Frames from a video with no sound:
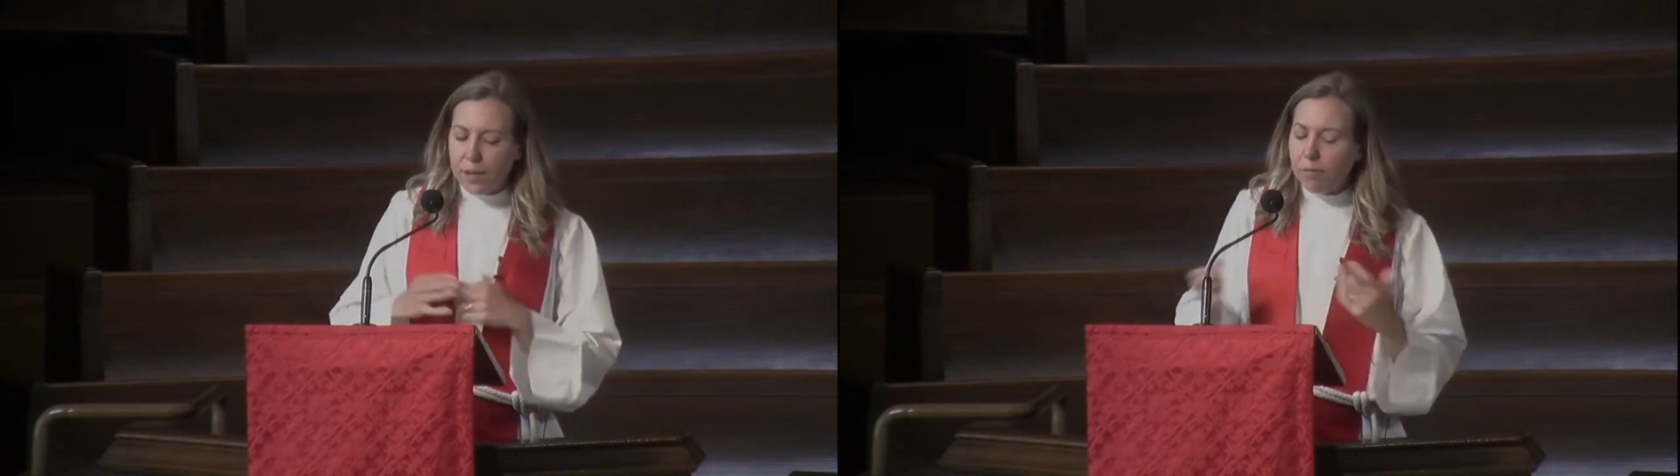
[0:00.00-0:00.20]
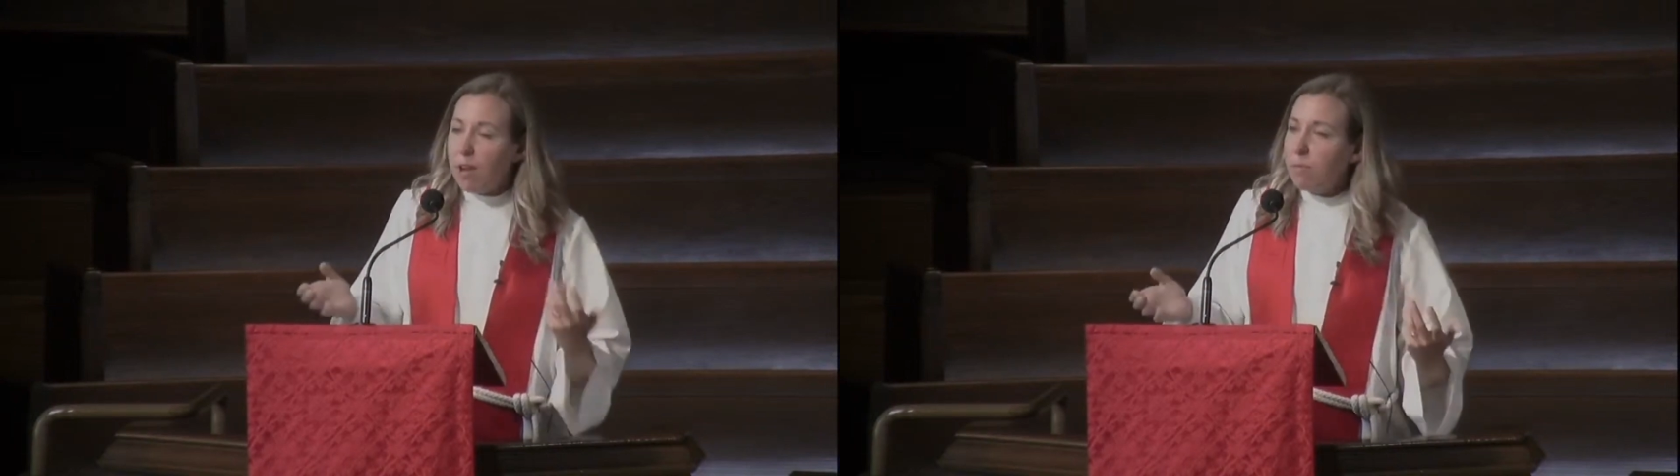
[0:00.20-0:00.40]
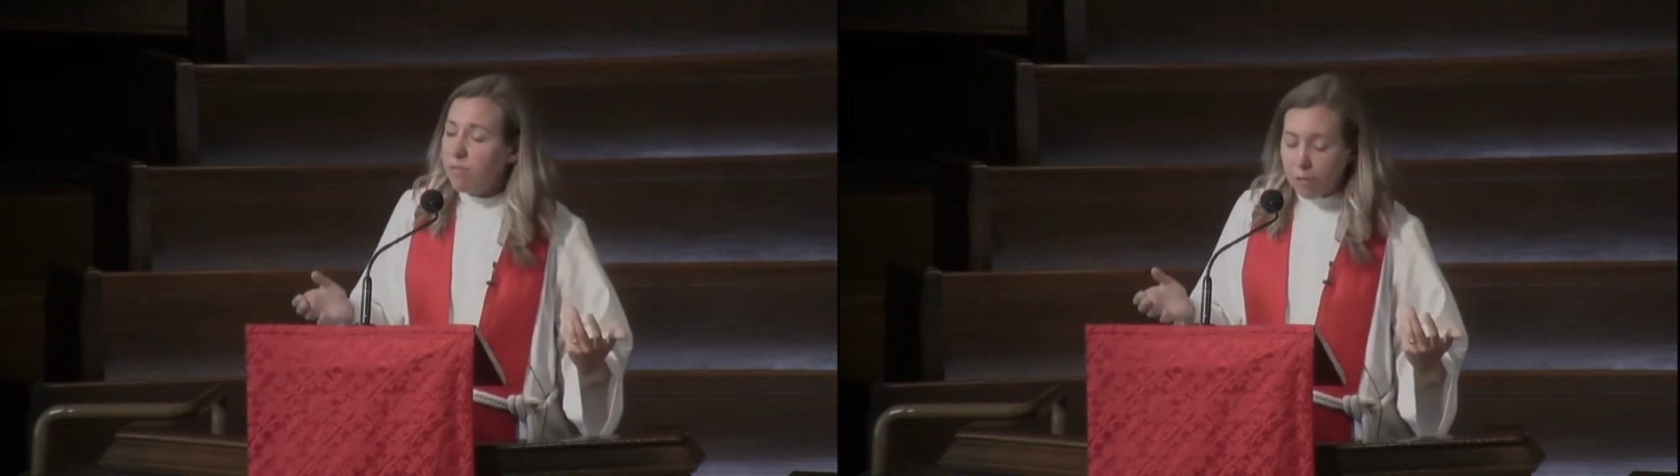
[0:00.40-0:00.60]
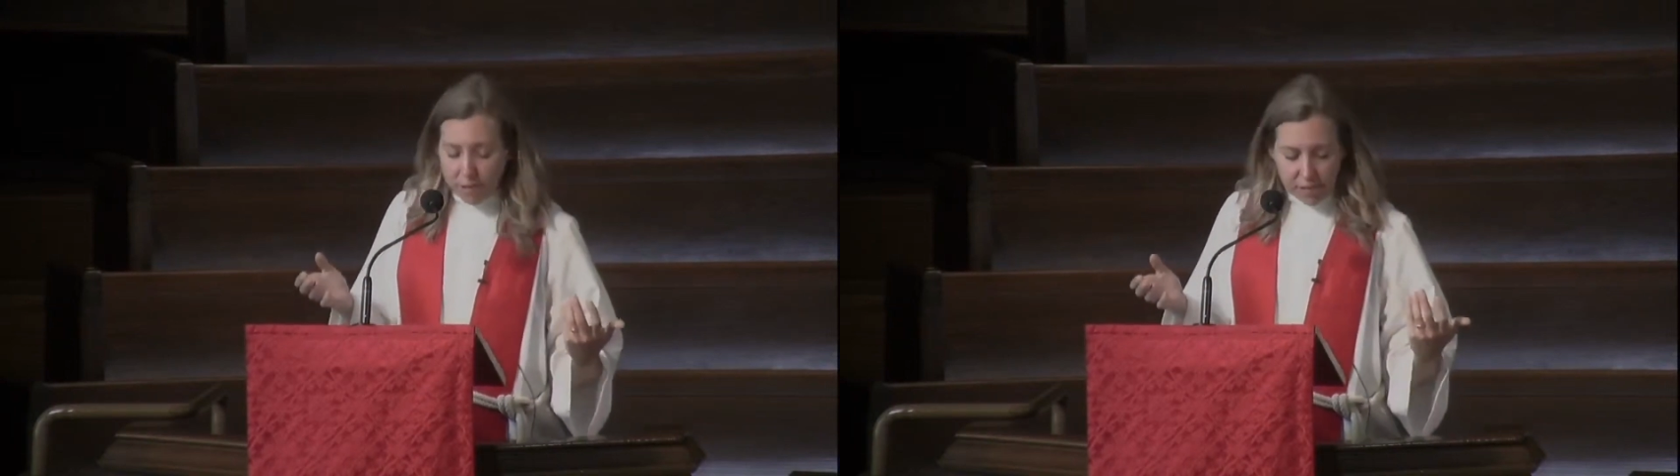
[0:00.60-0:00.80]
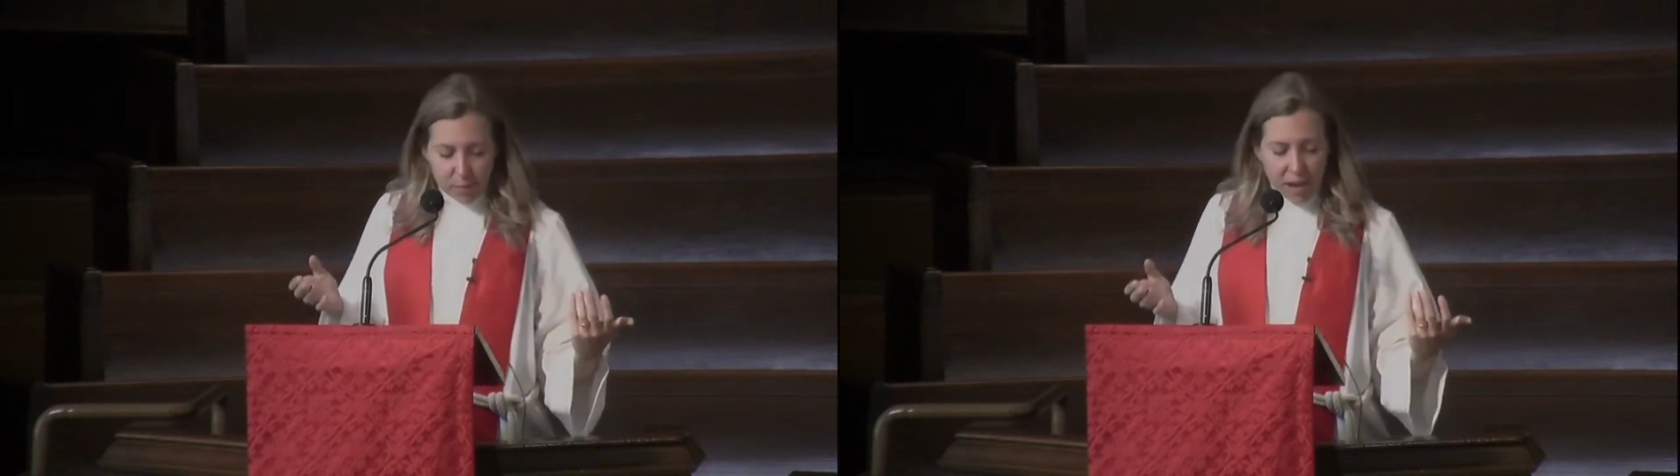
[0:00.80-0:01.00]
Right before
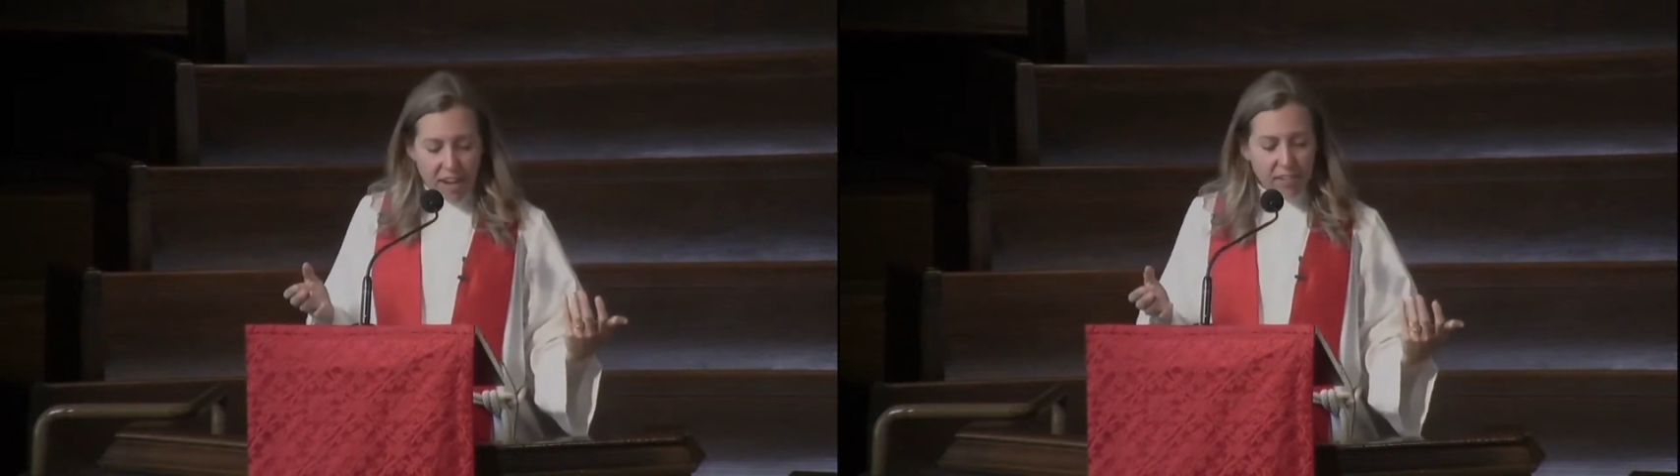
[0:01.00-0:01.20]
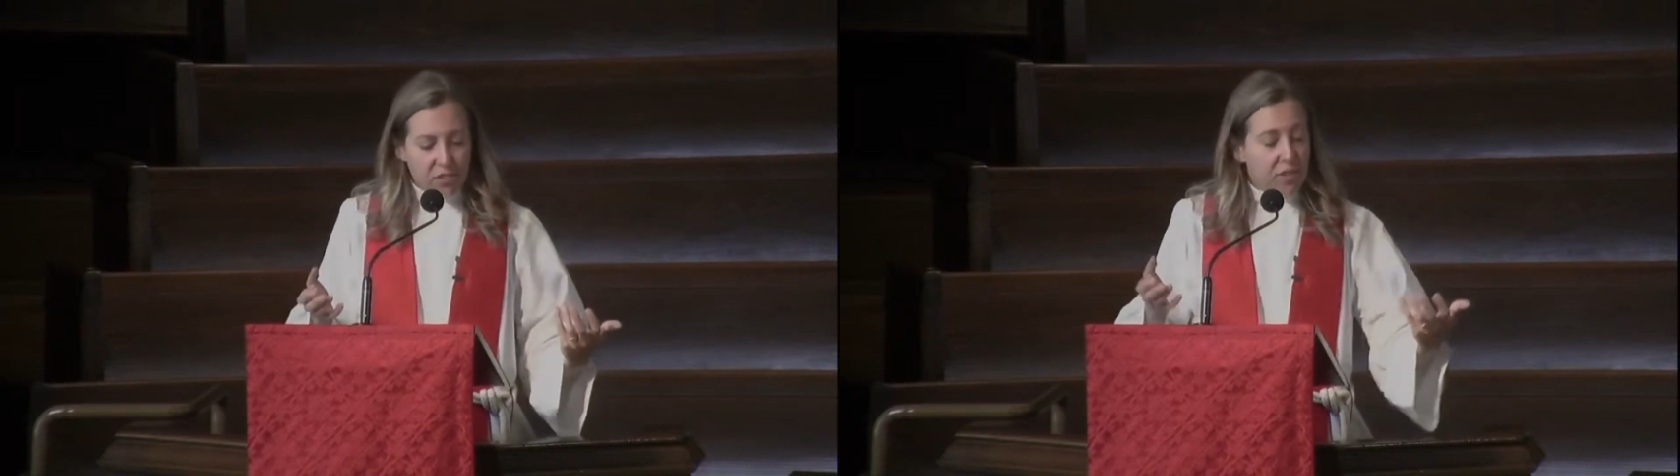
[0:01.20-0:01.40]
this passage,